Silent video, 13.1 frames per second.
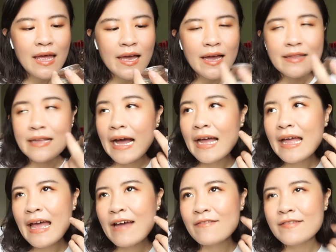And I
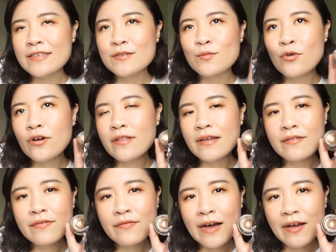have this more
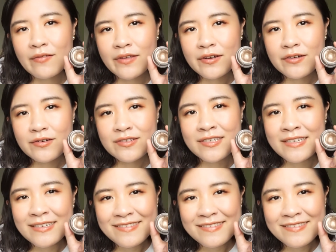than 5 years.